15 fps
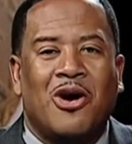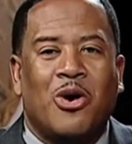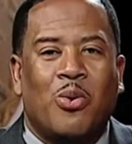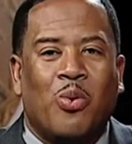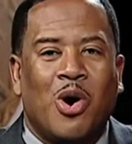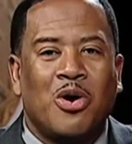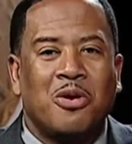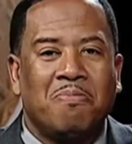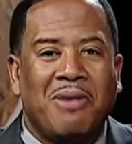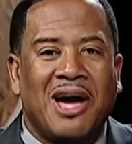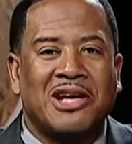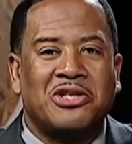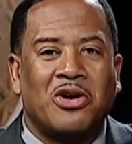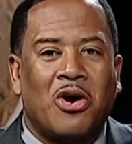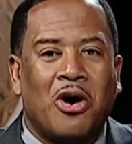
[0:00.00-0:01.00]
Welcome
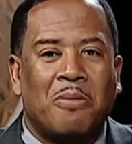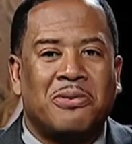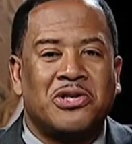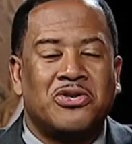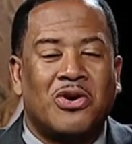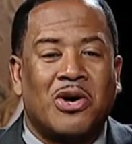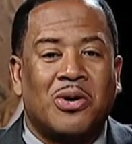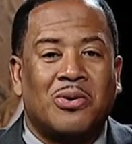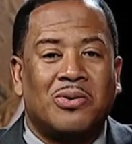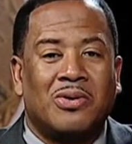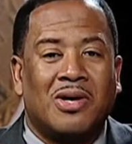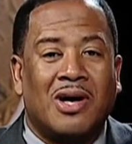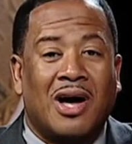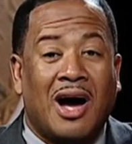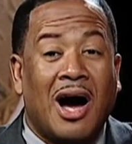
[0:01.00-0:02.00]
back to On Patrol.
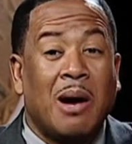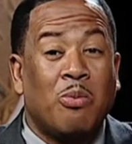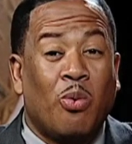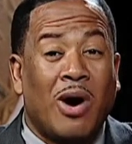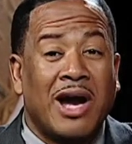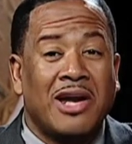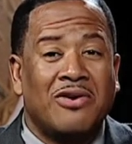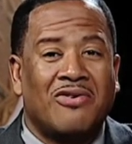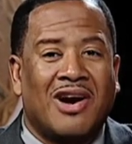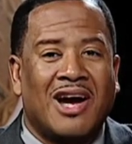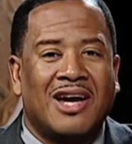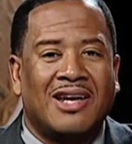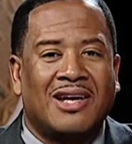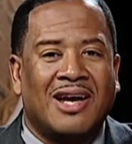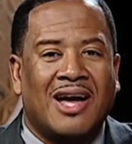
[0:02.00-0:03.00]
I'm Wayne
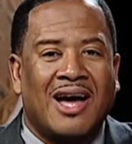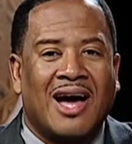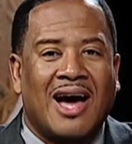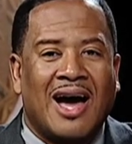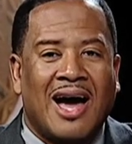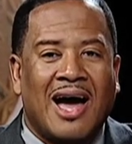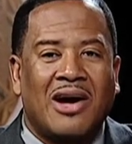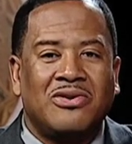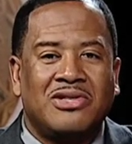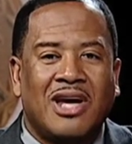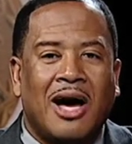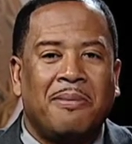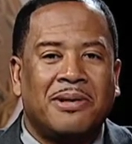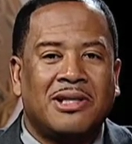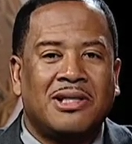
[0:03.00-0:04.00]
Wright. Our
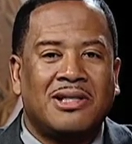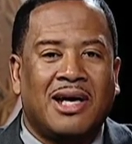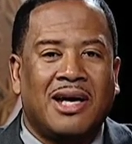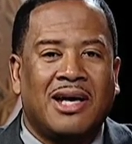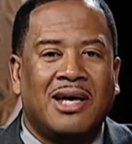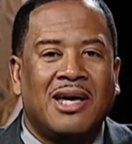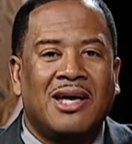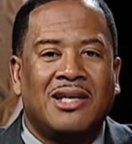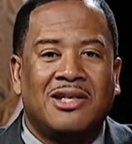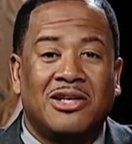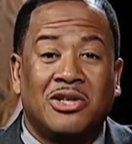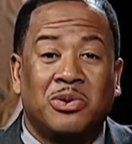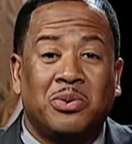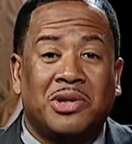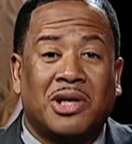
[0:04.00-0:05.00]
topic today
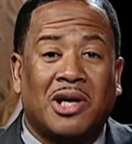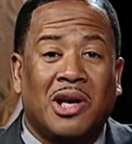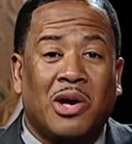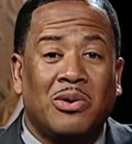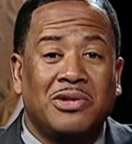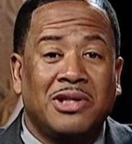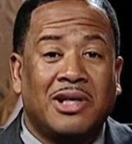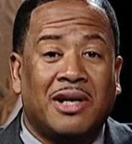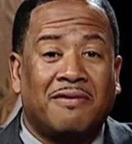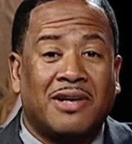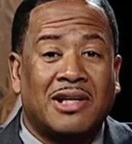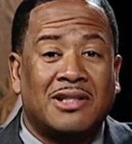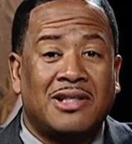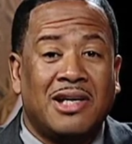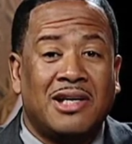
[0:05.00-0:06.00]
deals with the closing of an
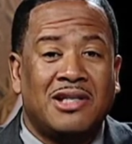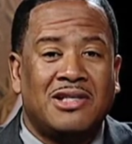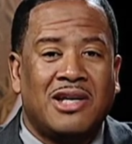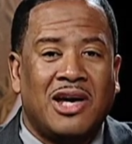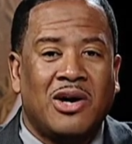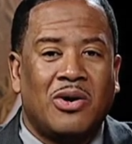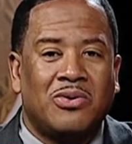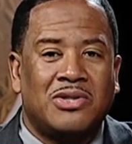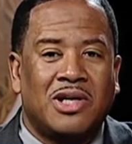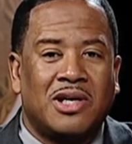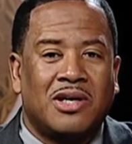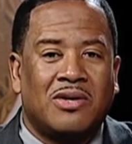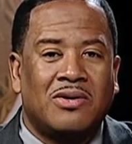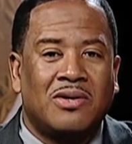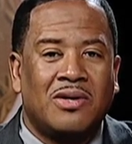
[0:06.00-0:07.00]
extended stay
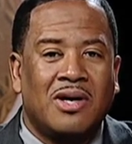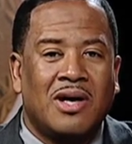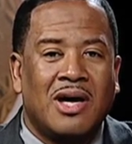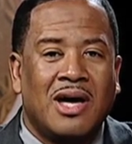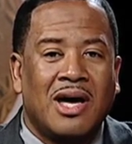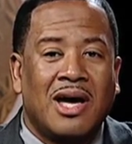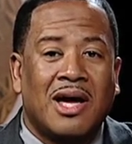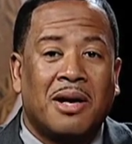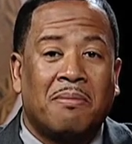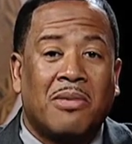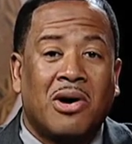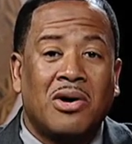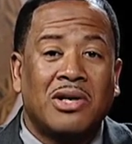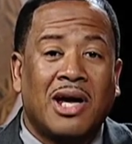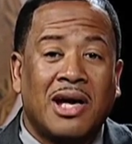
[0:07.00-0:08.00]
hotel, and
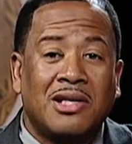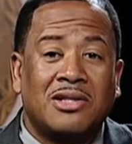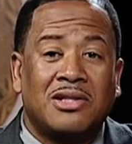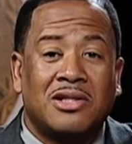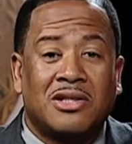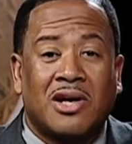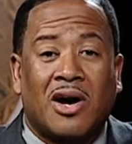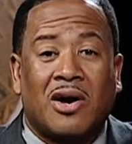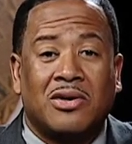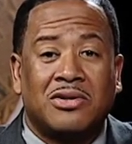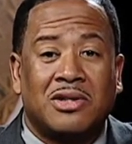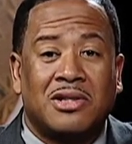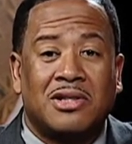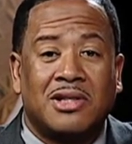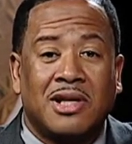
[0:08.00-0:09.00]
among the agencies called to
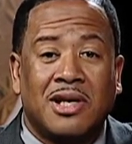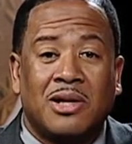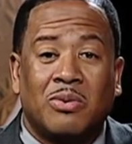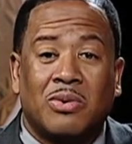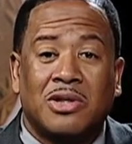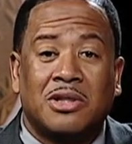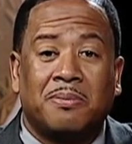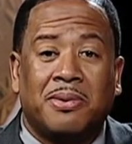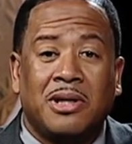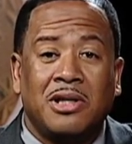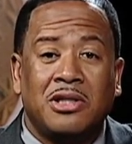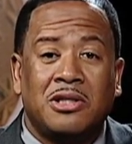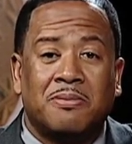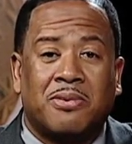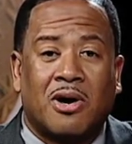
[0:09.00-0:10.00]
the scene was the police
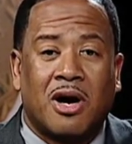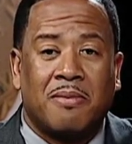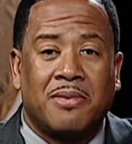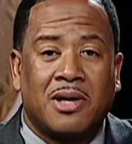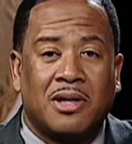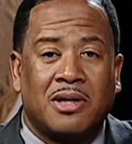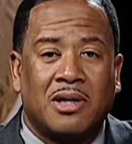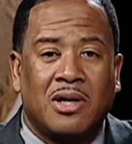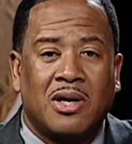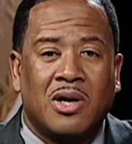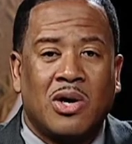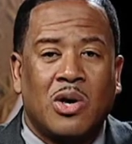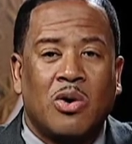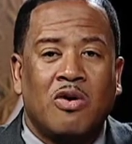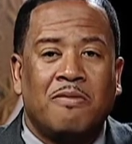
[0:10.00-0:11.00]
department,
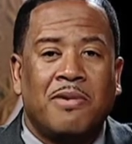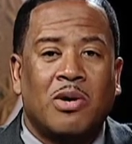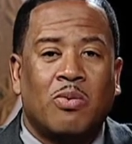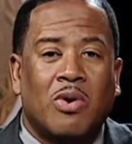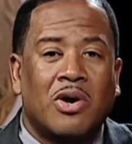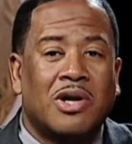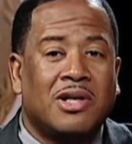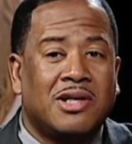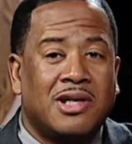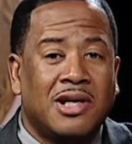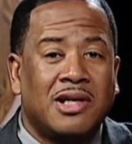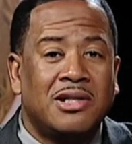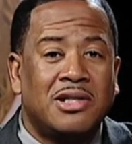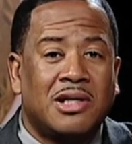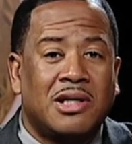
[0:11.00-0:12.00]
who have been working
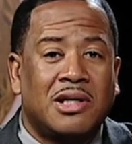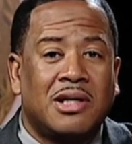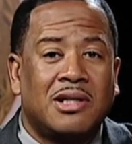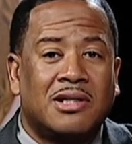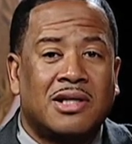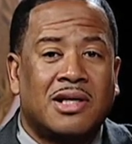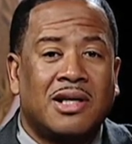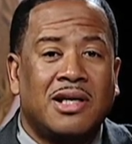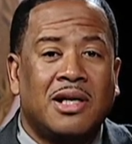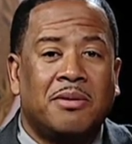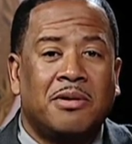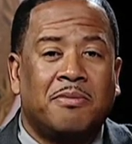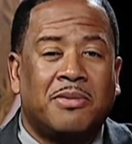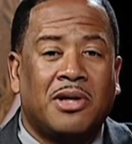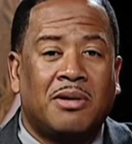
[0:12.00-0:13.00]
diligently to clean up
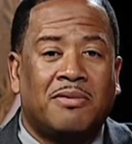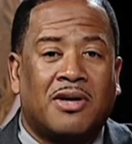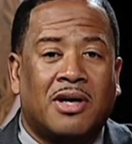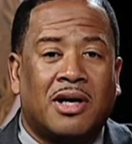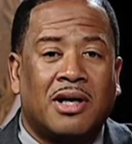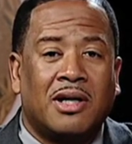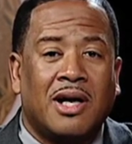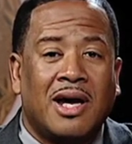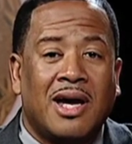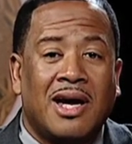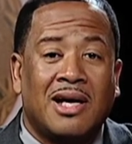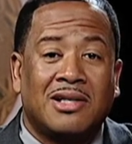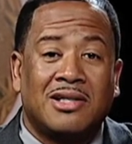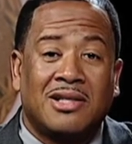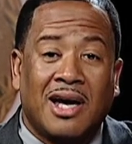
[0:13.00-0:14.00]
the boulevard,
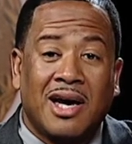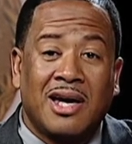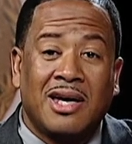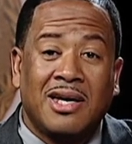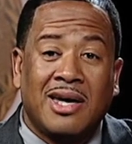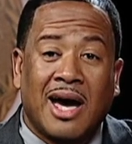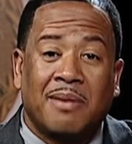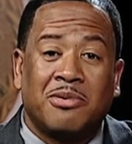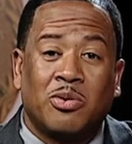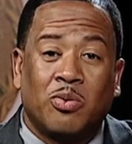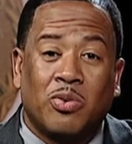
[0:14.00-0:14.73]
and today Captain